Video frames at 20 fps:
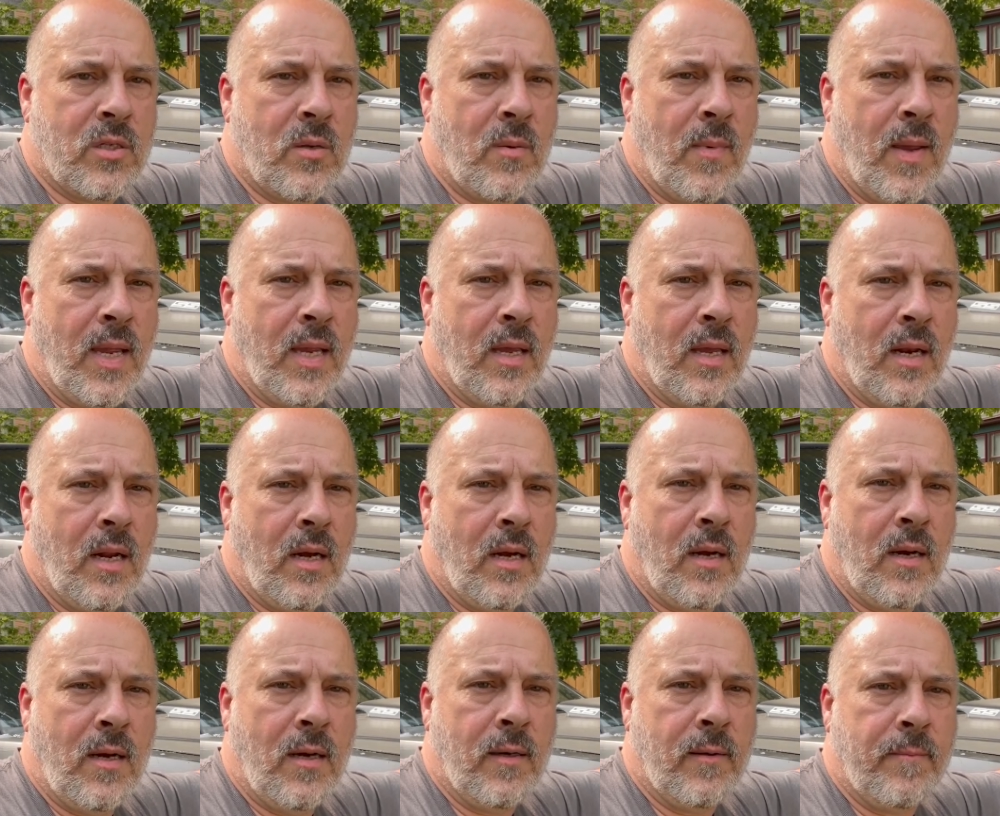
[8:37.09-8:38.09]
to make it
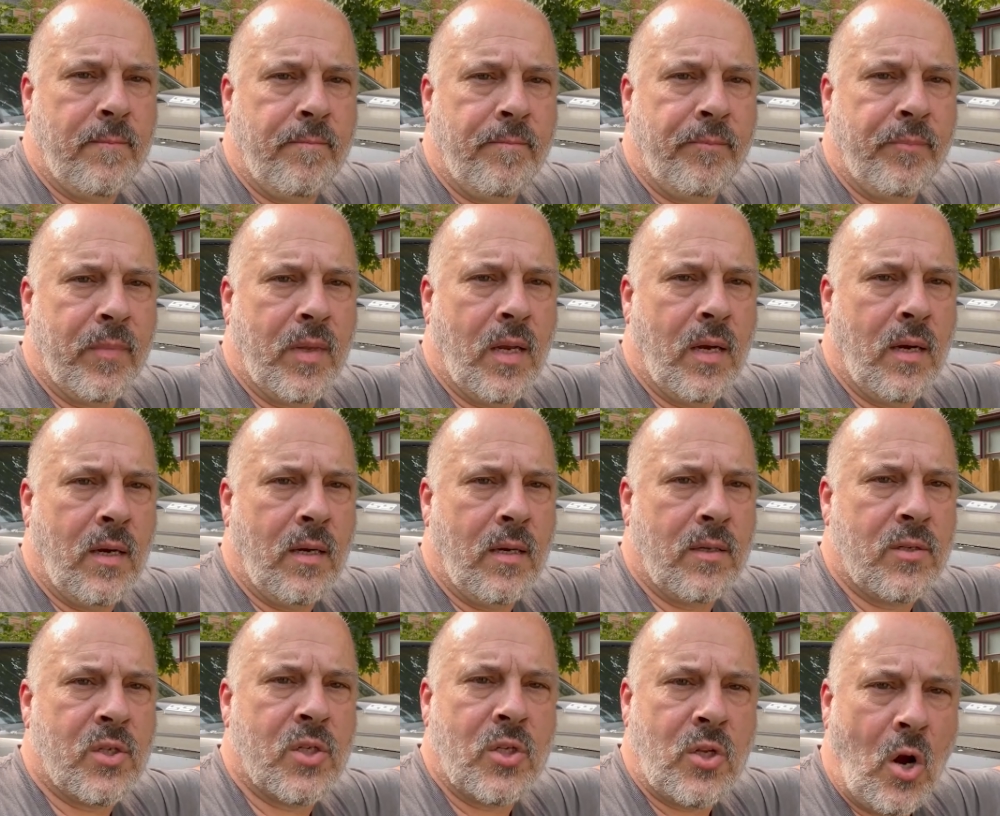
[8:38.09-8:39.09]
a
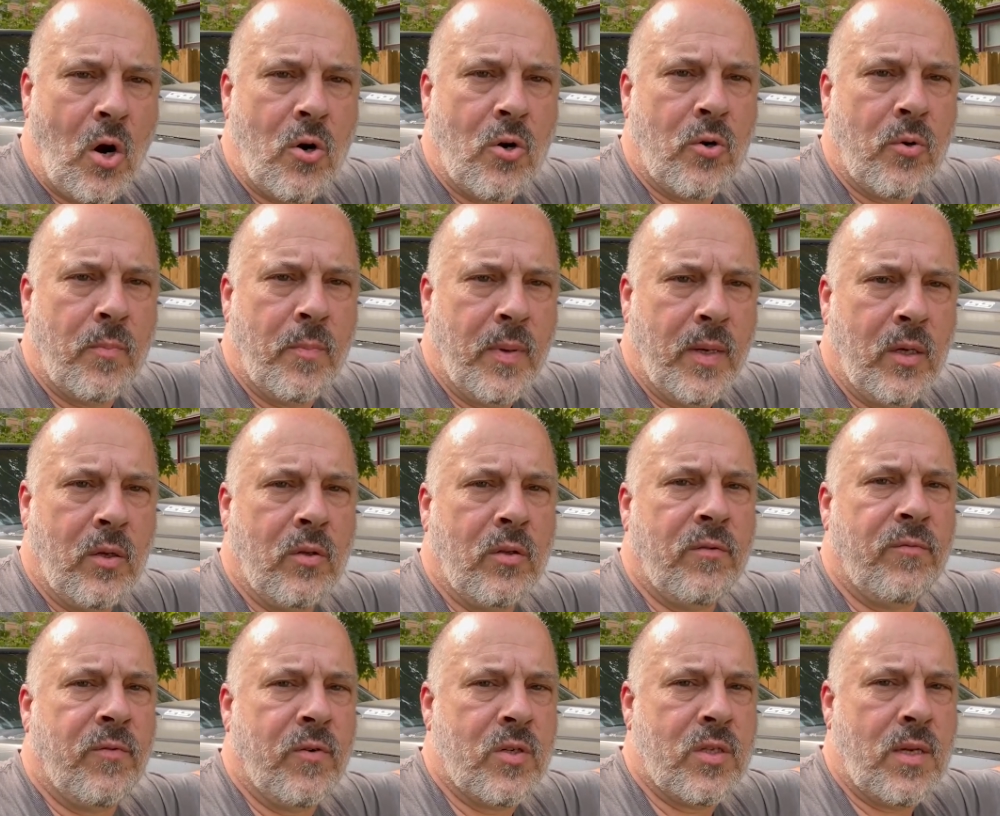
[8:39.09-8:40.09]
starter
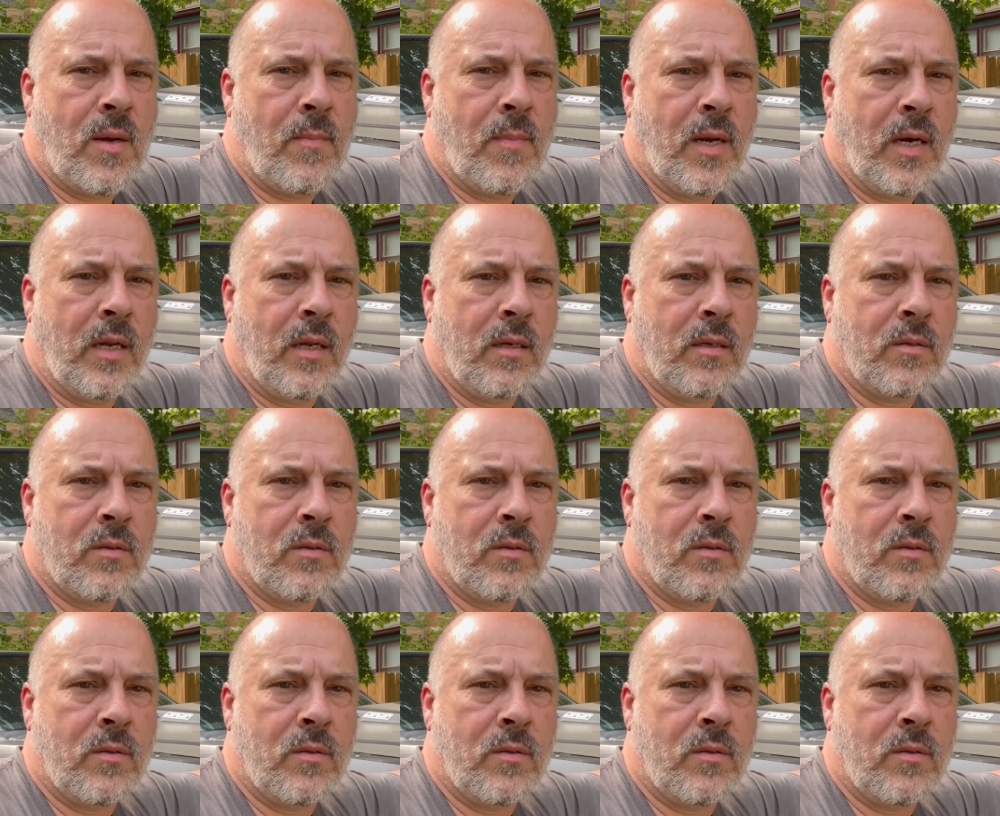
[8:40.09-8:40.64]
build for somebody.